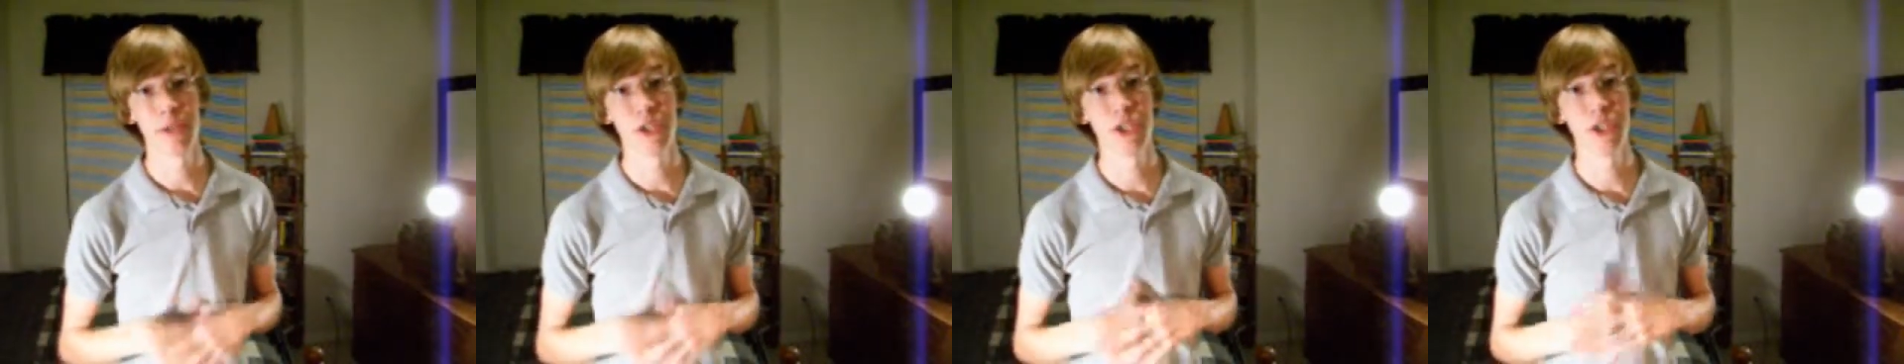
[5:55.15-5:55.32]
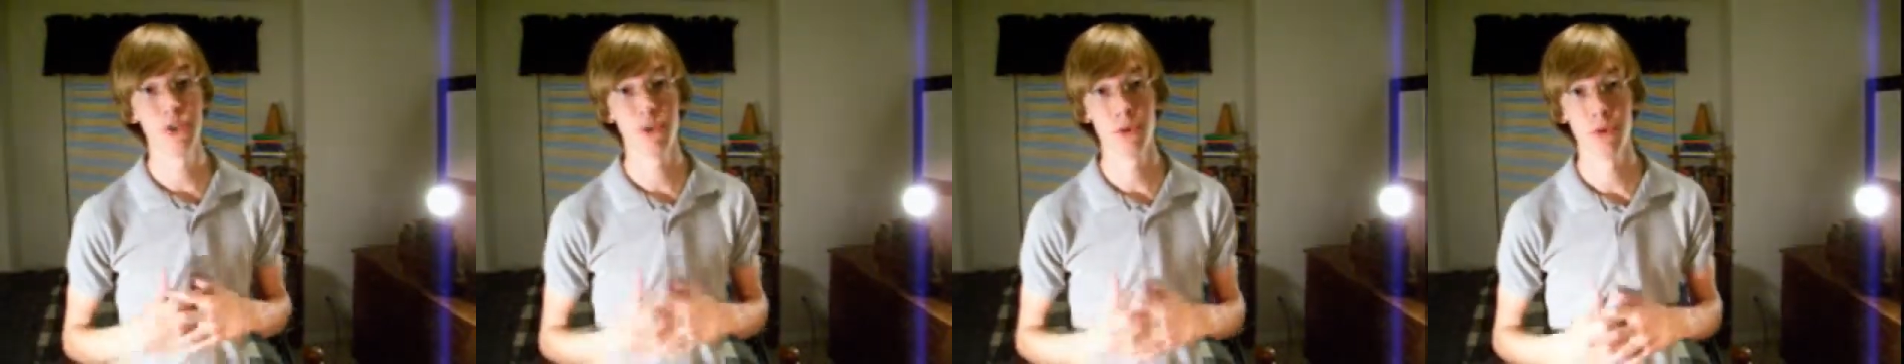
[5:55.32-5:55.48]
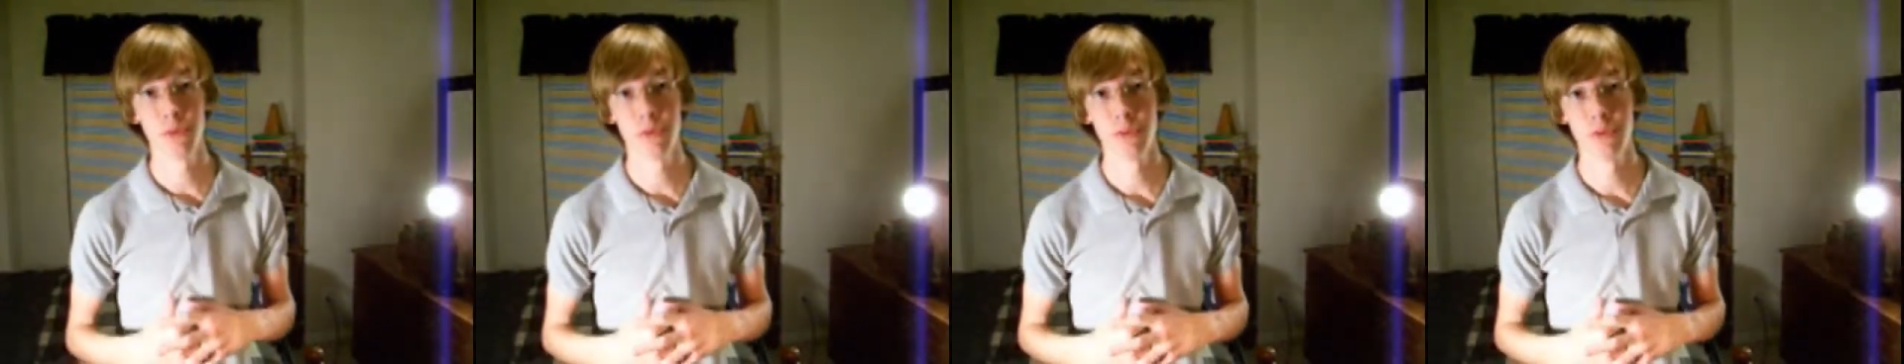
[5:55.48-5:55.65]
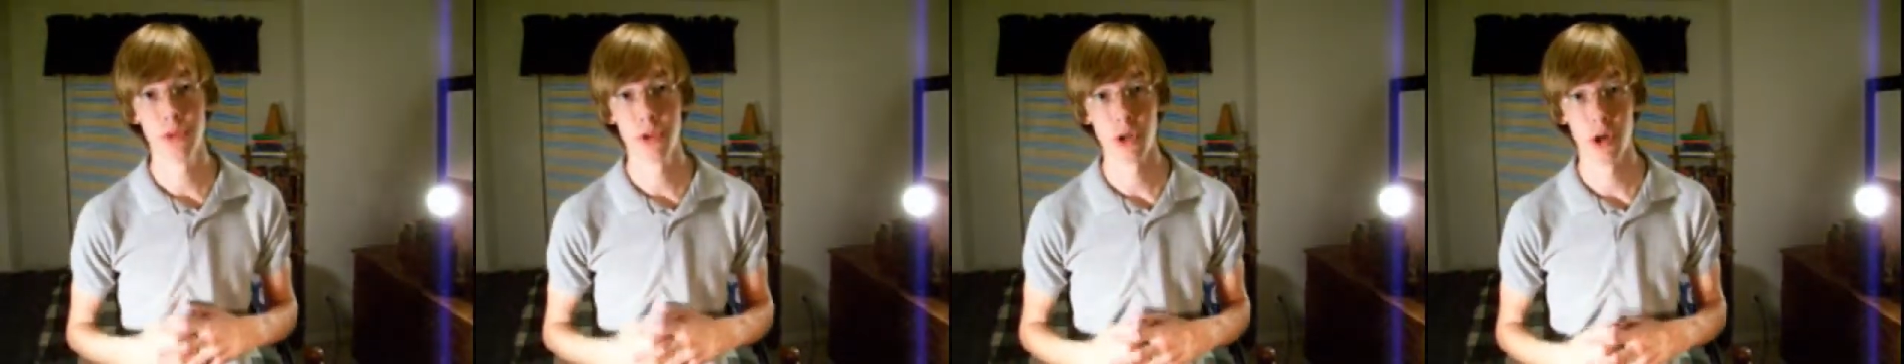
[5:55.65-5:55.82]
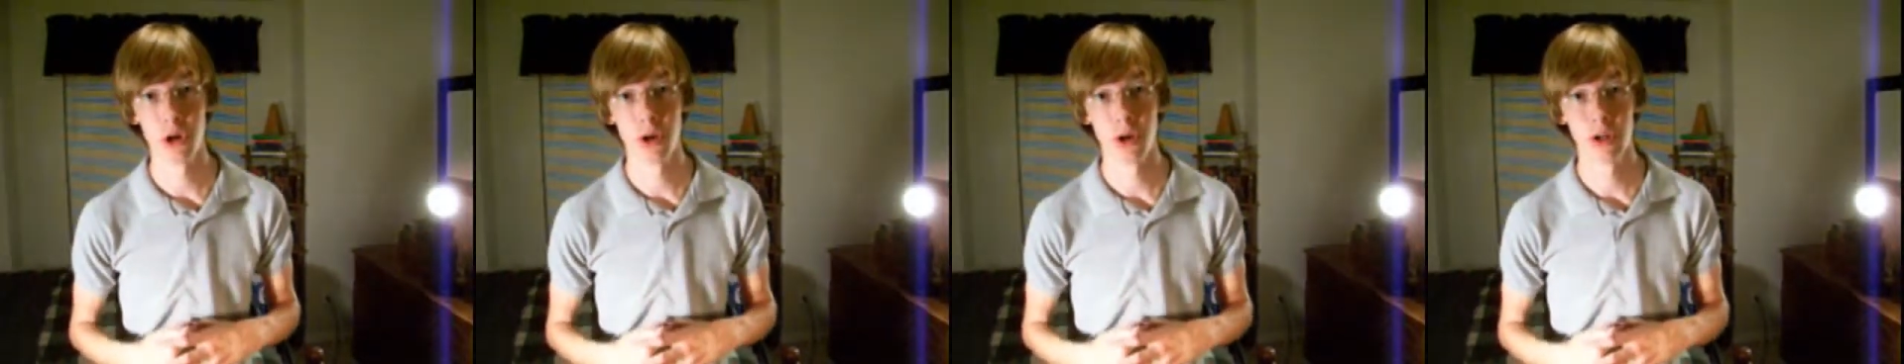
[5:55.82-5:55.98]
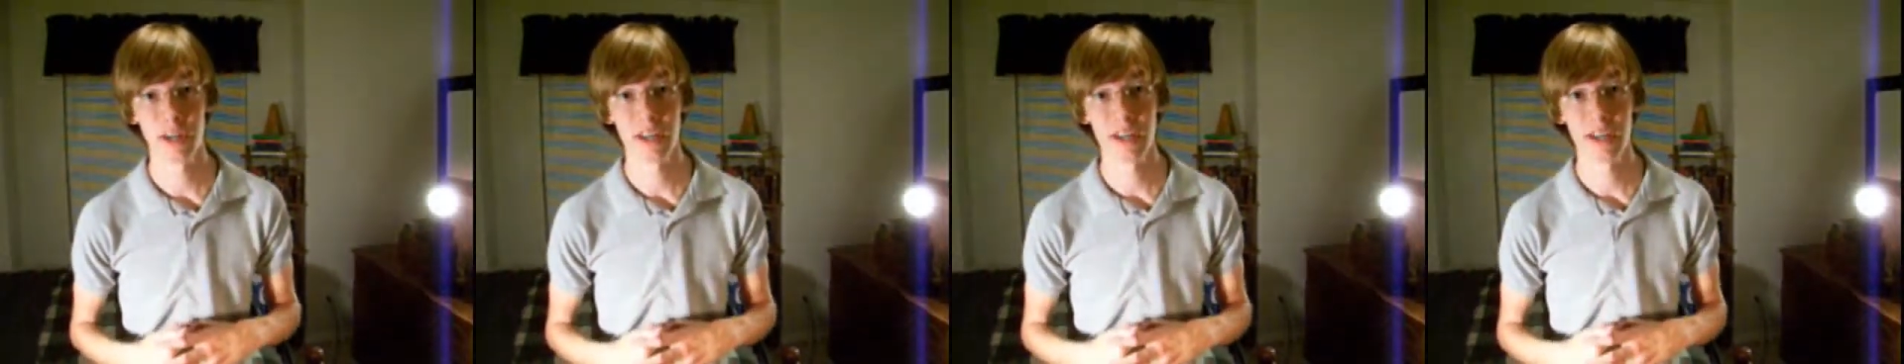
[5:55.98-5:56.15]
may be too
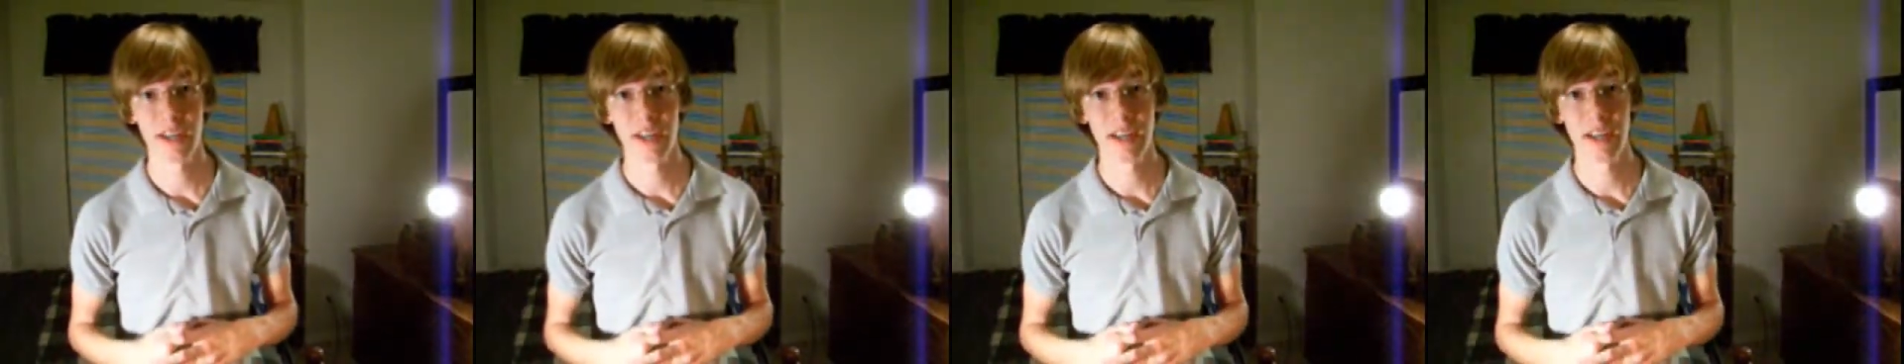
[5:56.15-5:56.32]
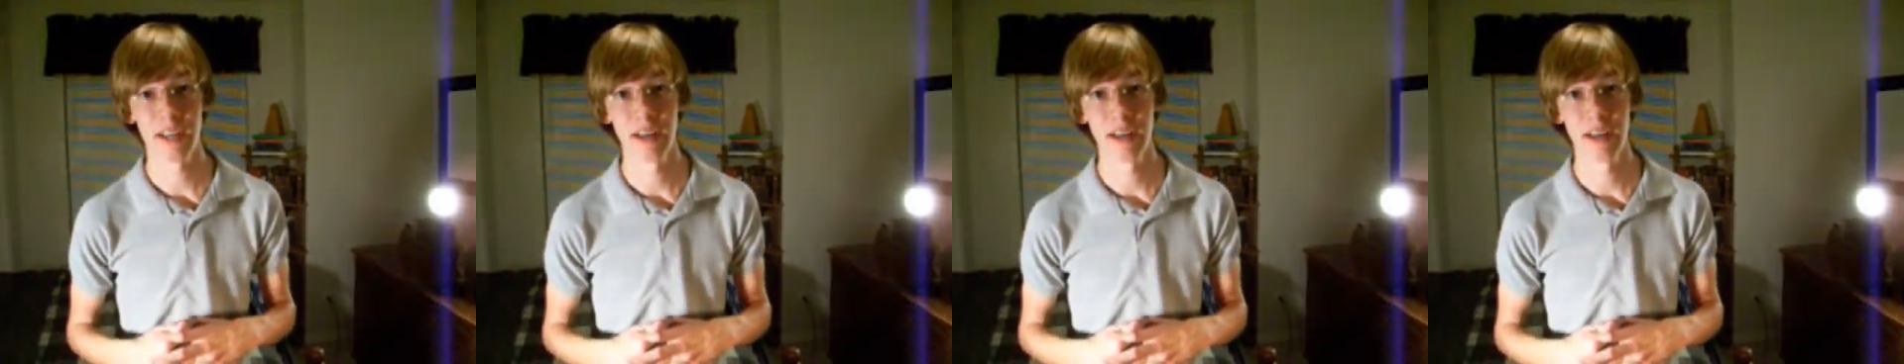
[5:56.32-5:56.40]
dark,